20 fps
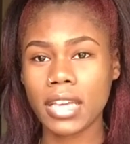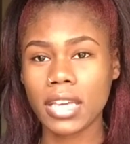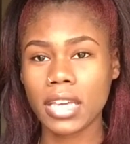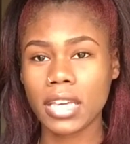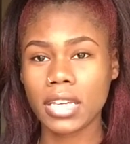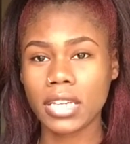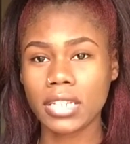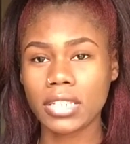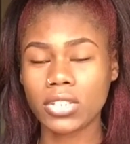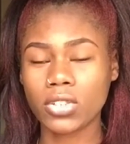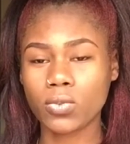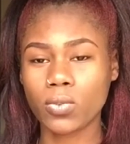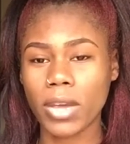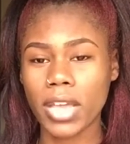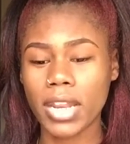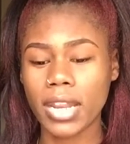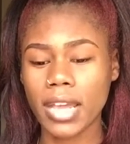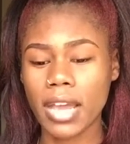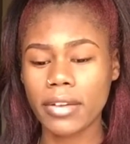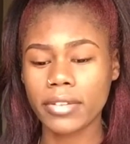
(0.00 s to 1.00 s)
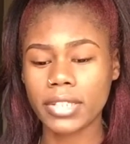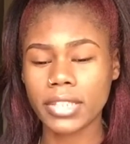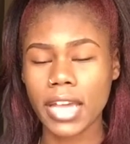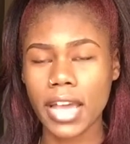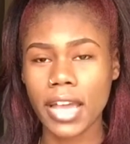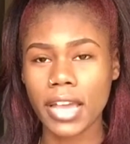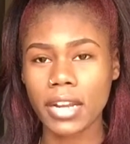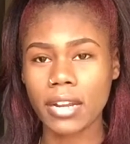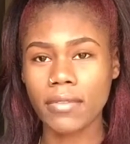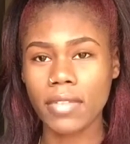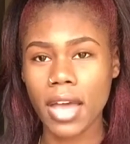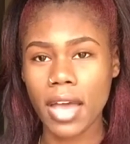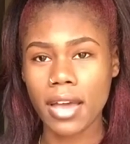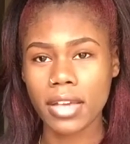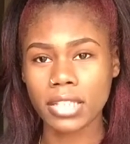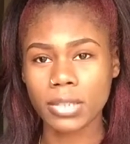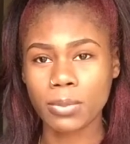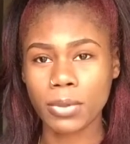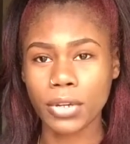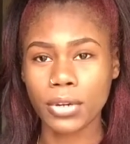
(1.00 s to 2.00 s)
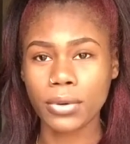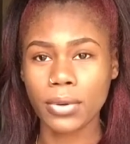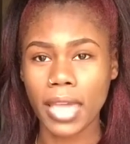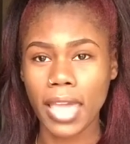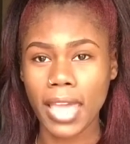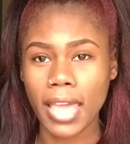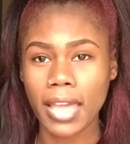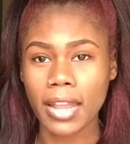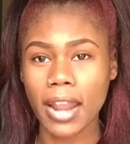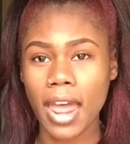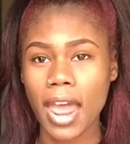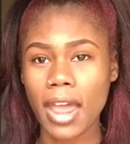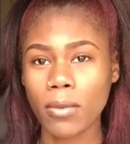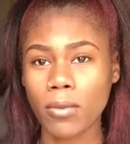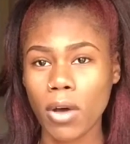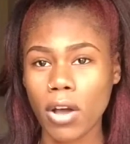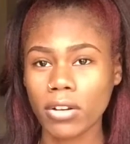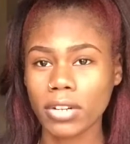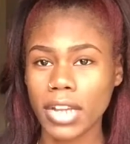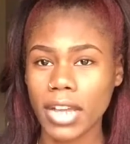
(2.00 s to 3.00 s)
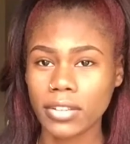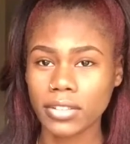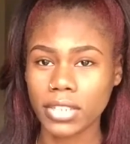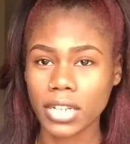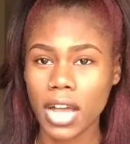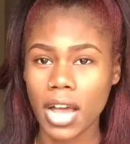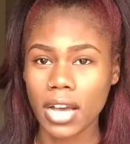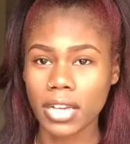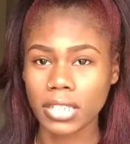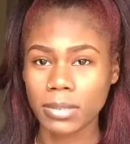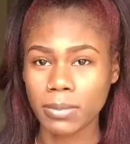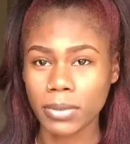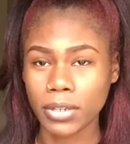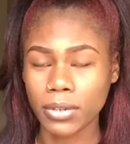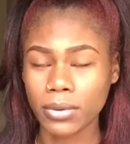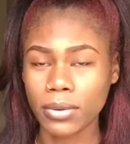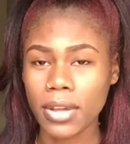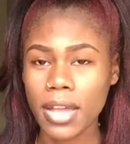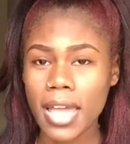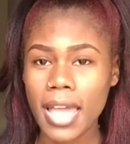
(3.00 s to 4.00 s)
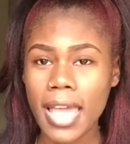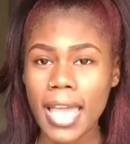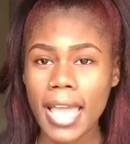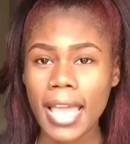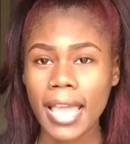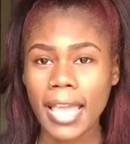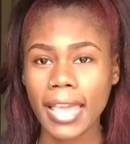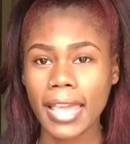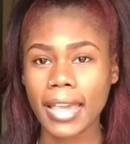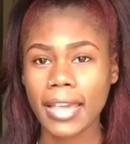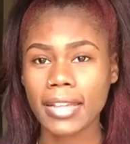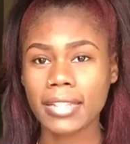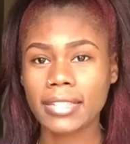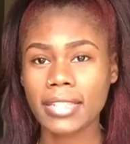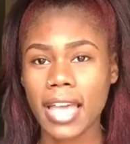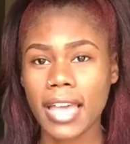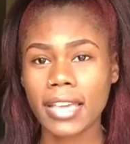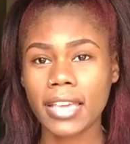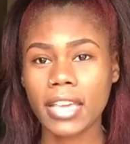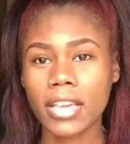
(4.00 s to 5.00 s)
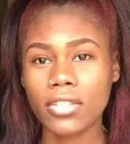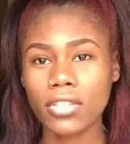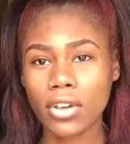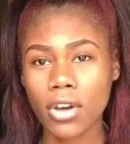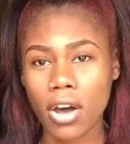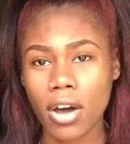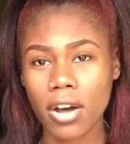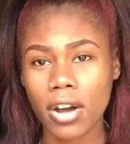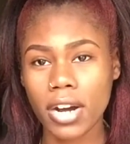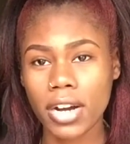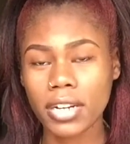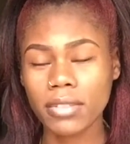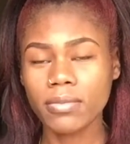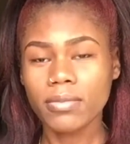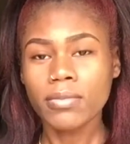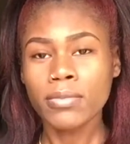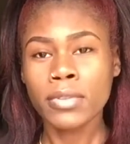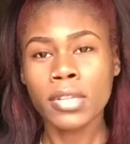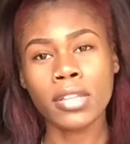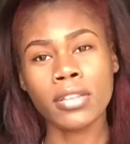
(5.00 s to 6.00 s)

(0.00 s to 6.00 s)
is waiting outside of the hospital and I walk down to the hospital and I get in the car.